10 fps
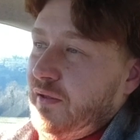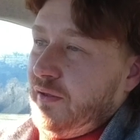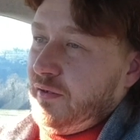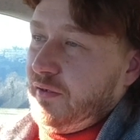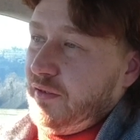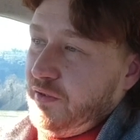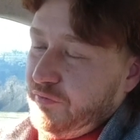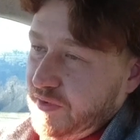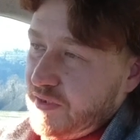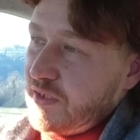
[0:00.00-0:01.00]
And
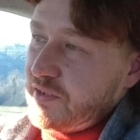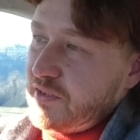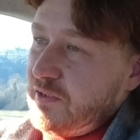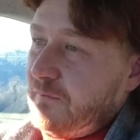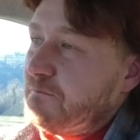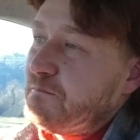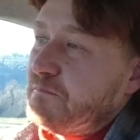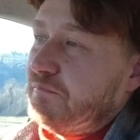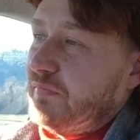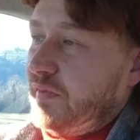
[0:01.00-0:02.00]
if it does,
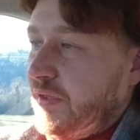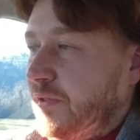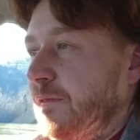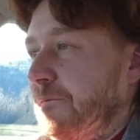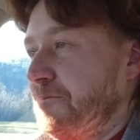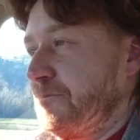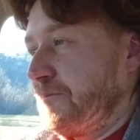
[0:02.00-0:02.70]
then